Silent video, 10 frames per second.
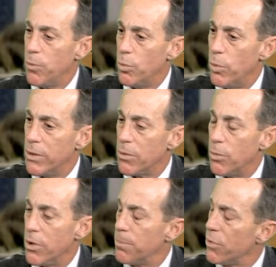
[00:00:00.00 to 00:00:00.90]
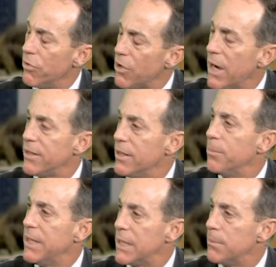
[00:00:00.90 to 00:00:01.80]
we're projecting to
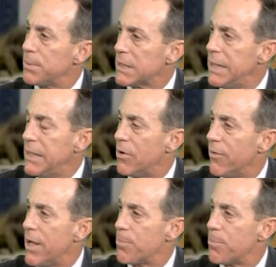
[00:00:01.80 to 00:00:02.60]
be complete on that